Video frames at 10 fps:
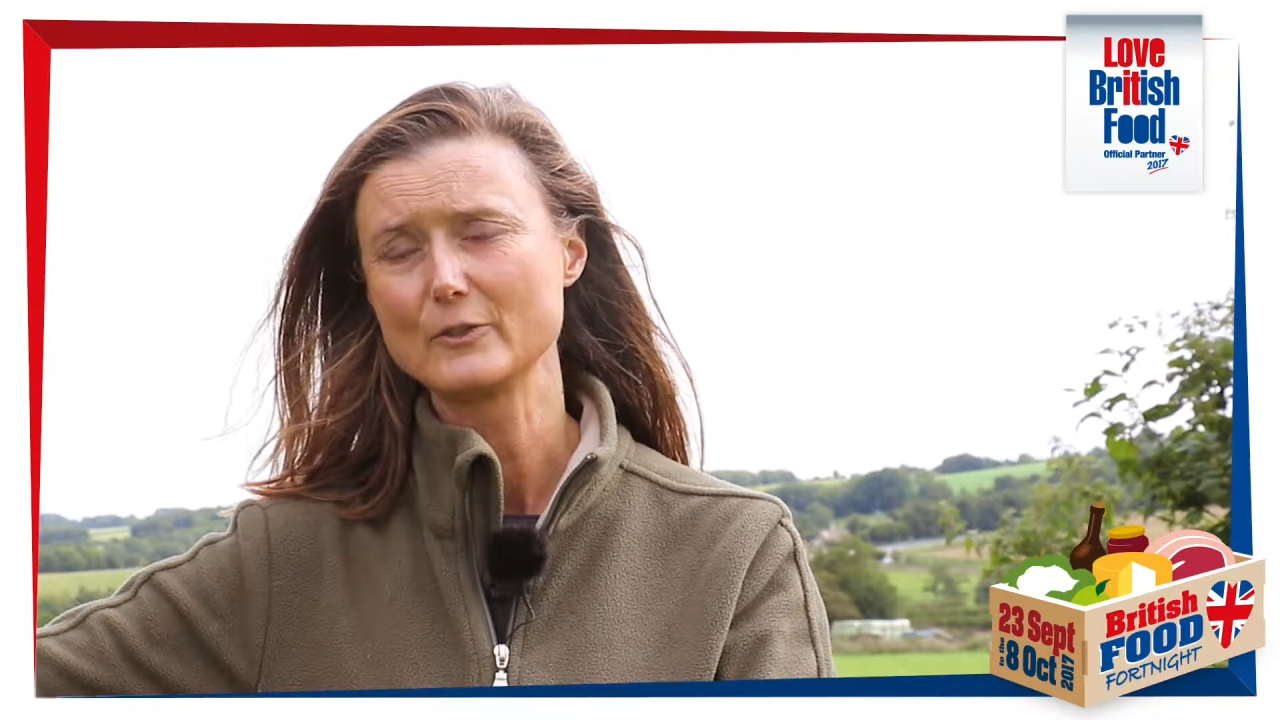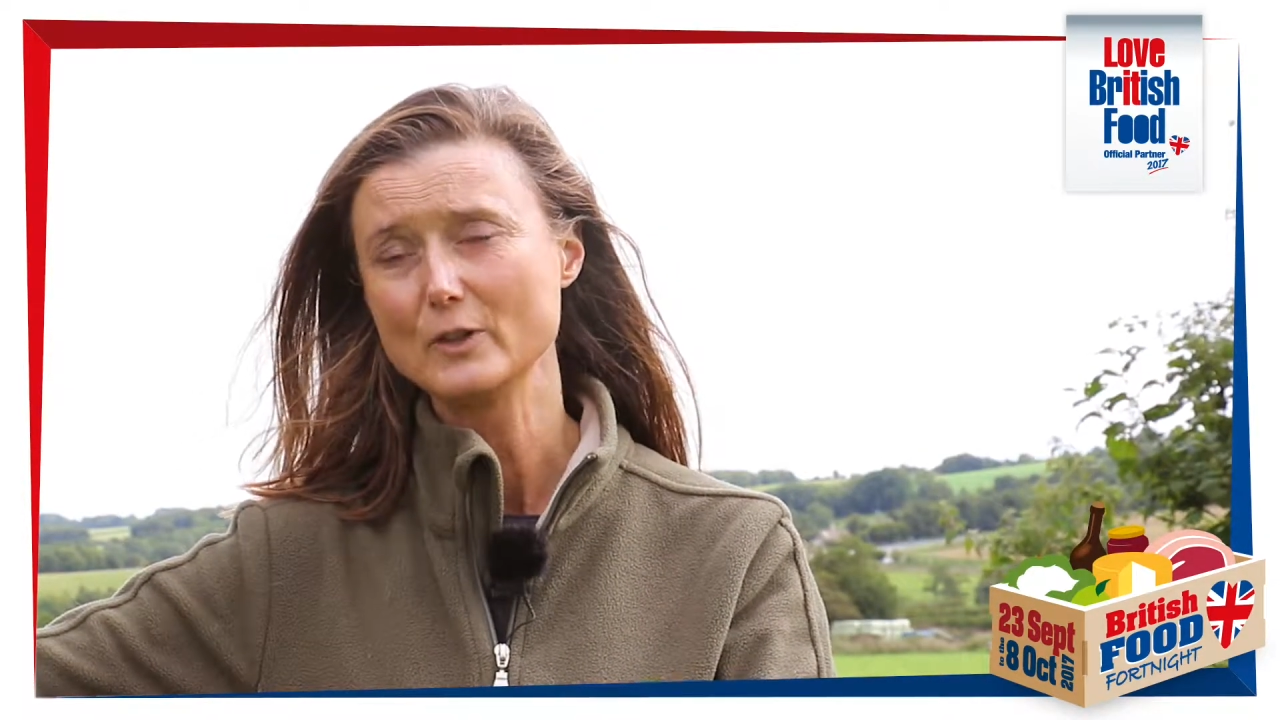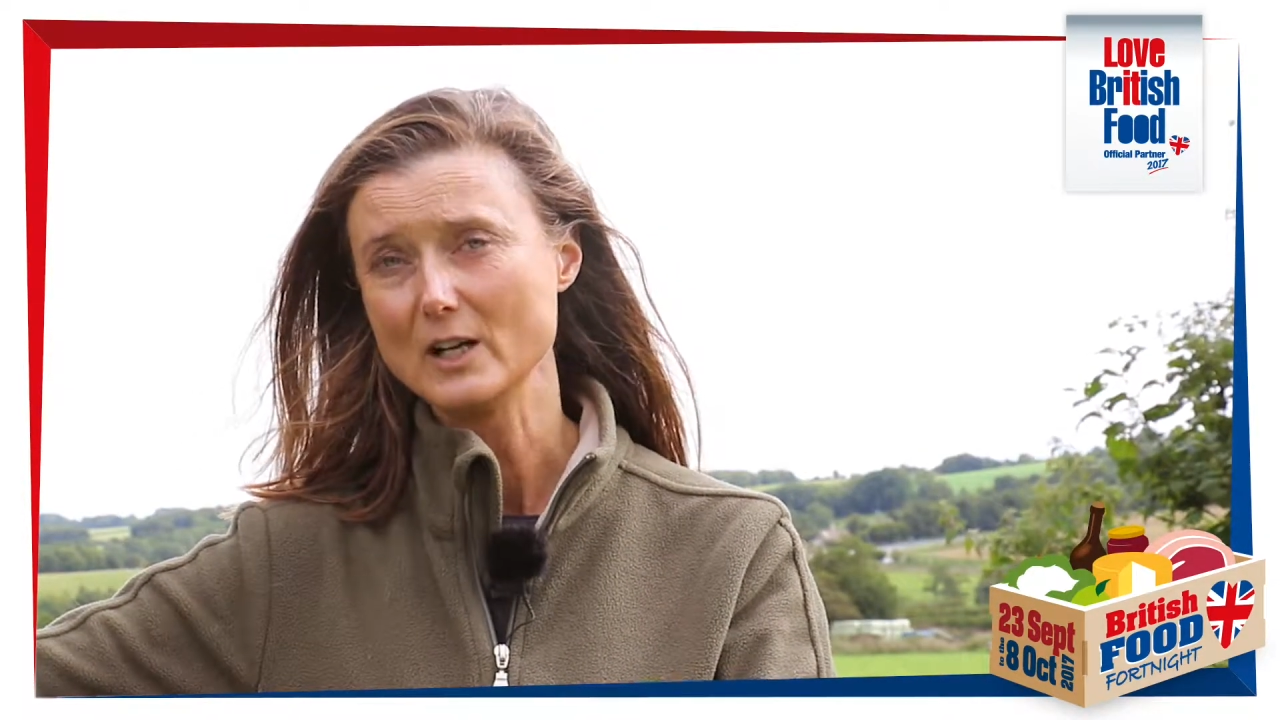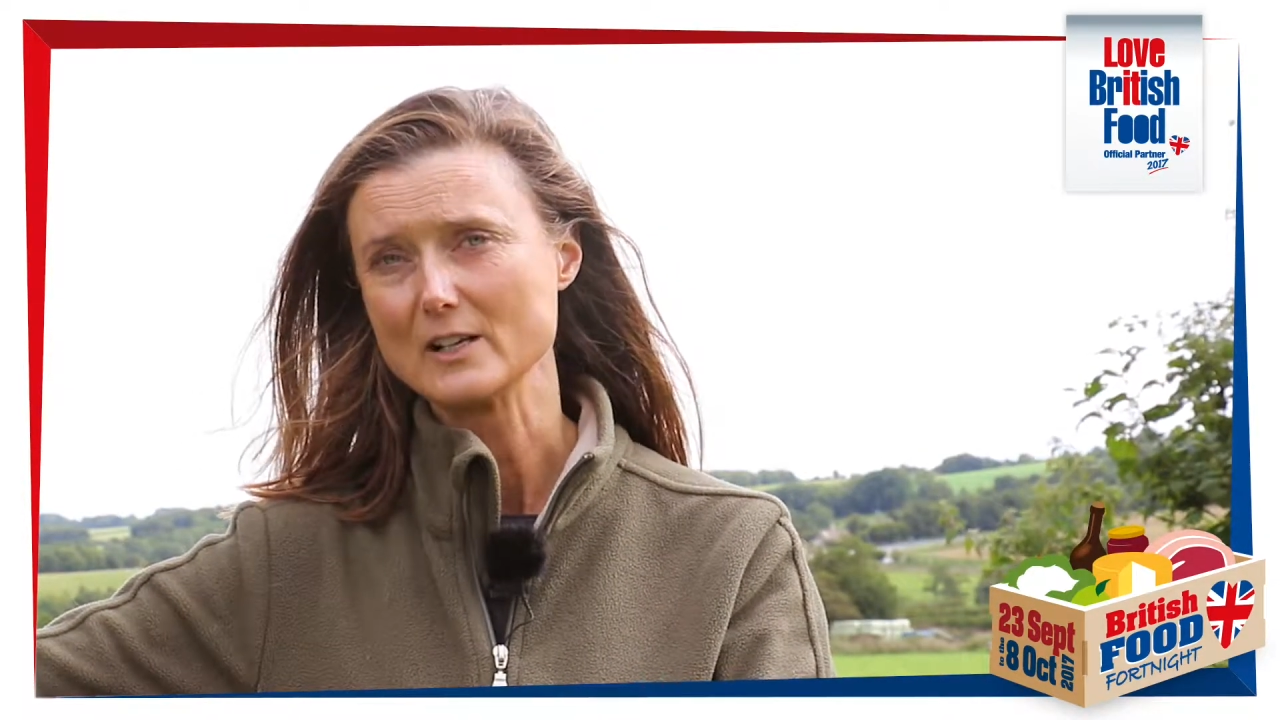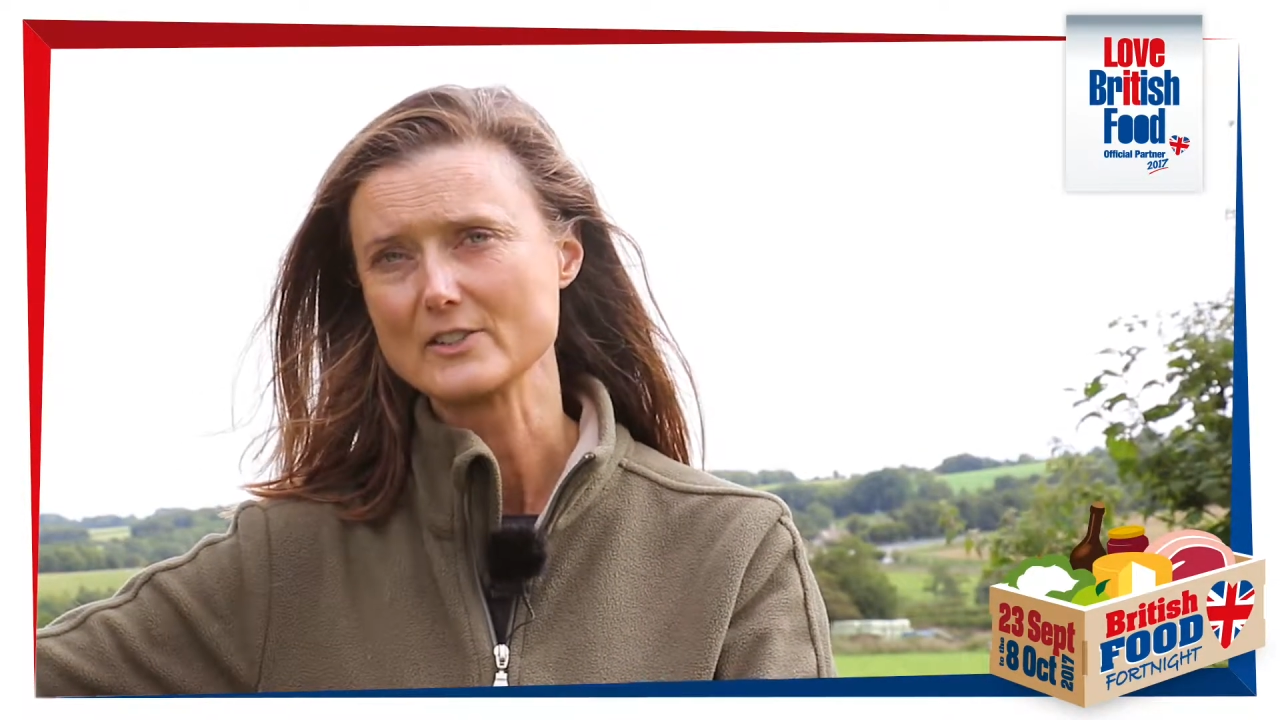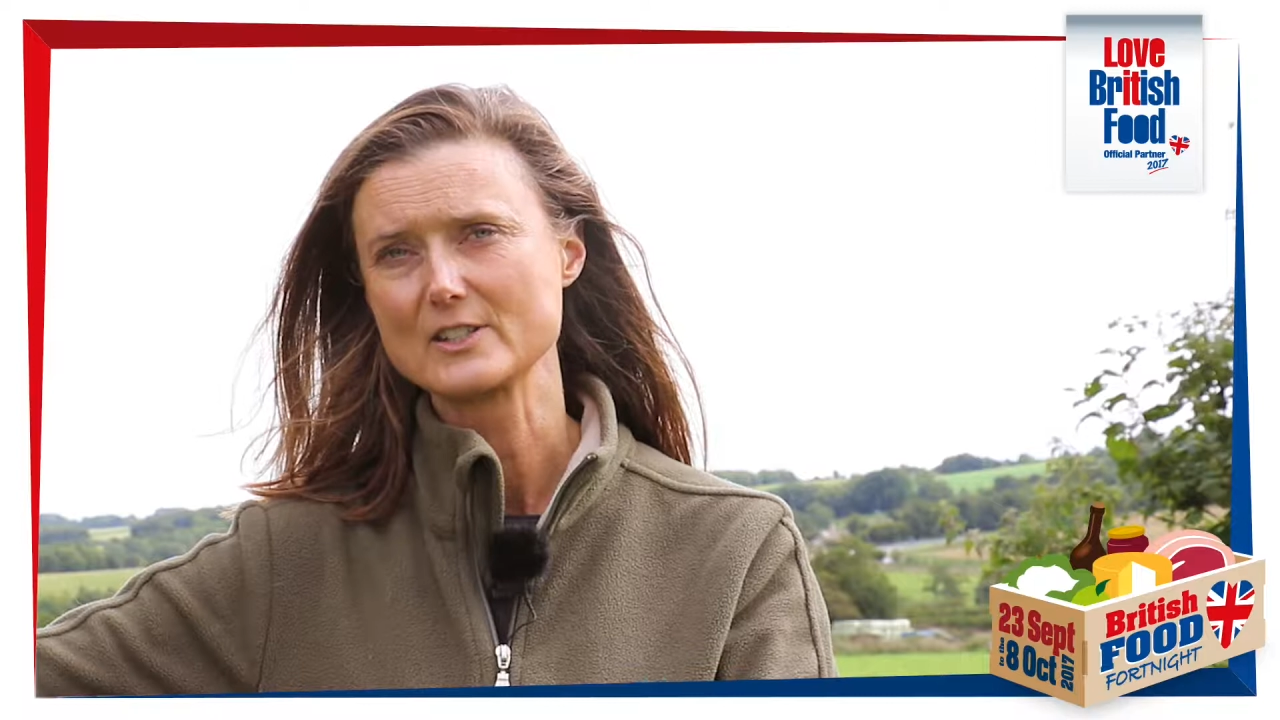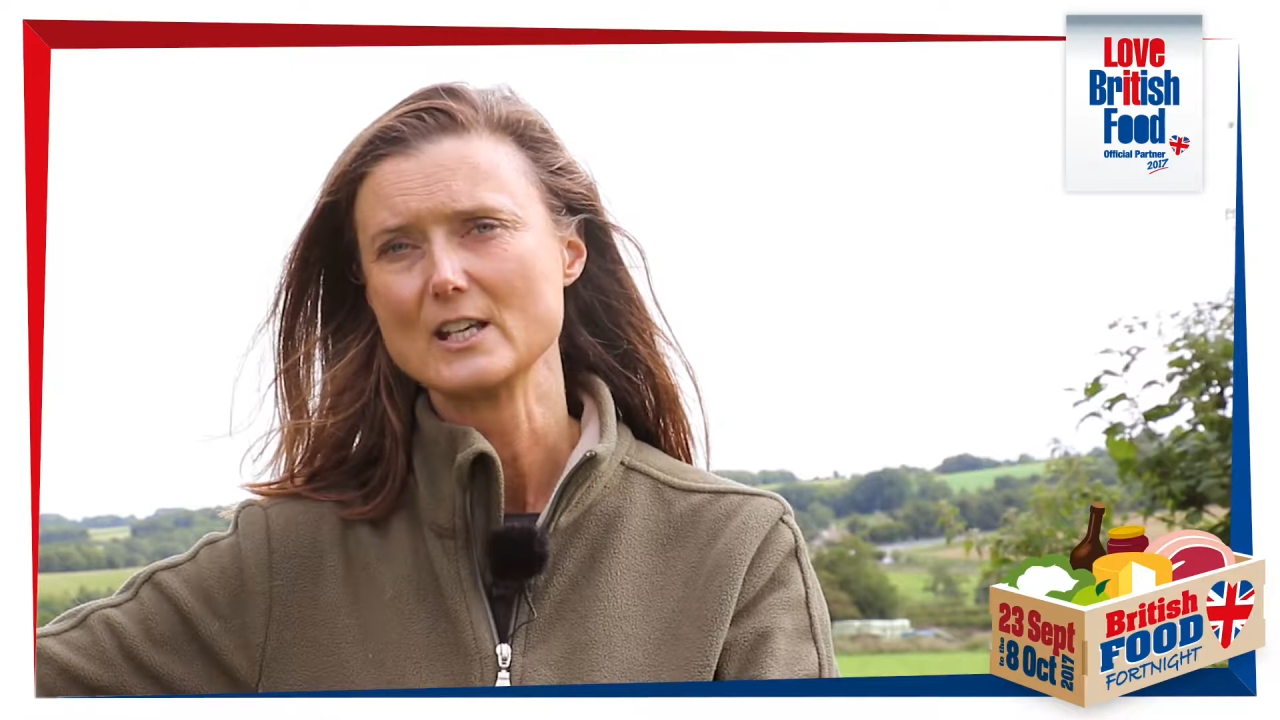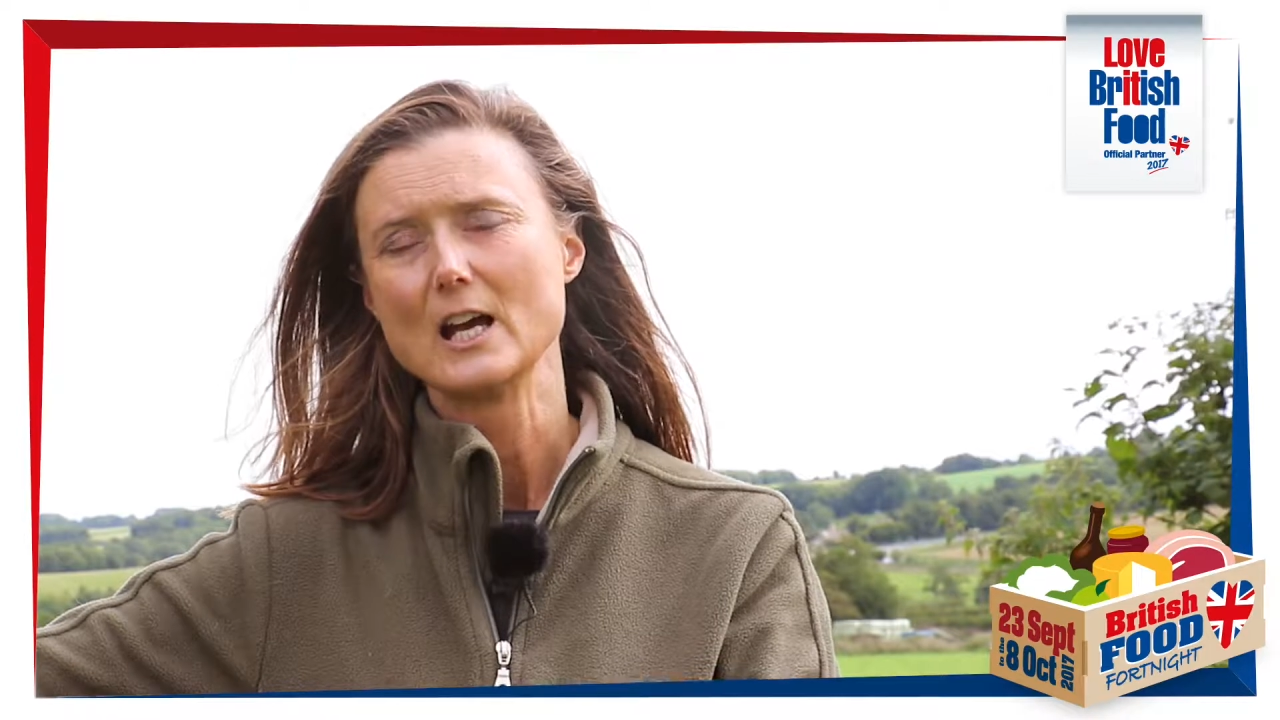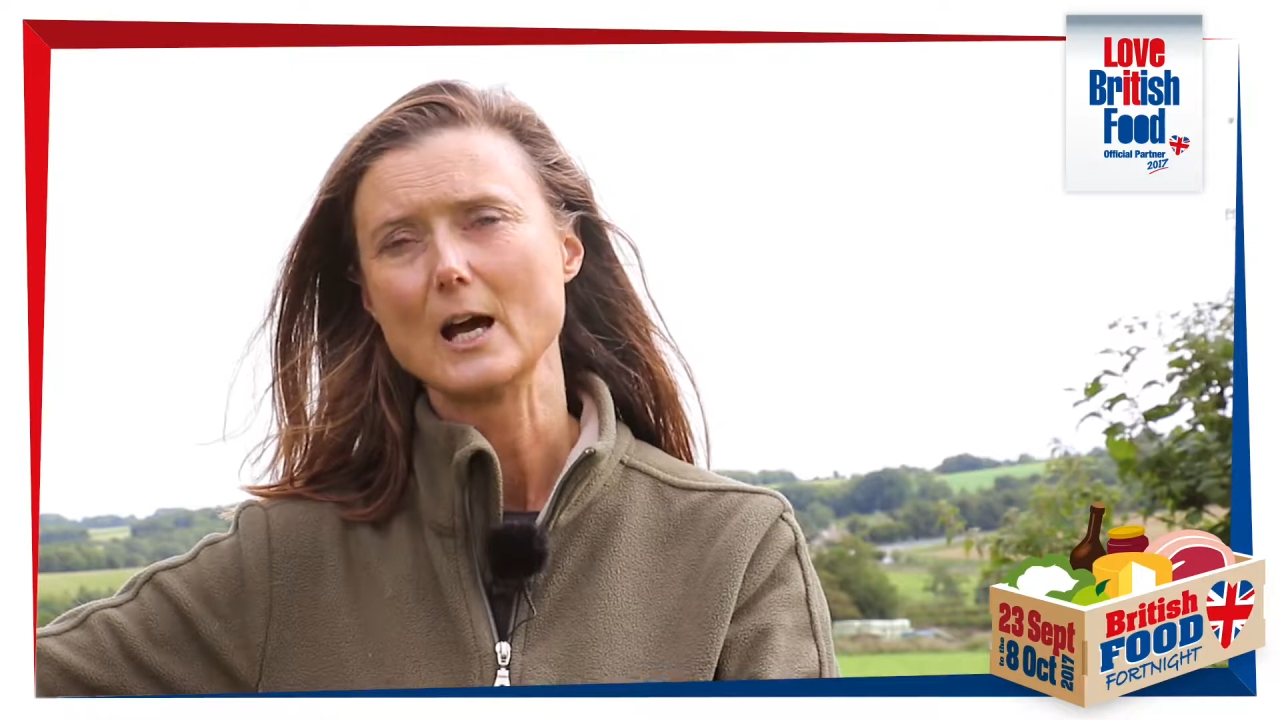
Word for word: for us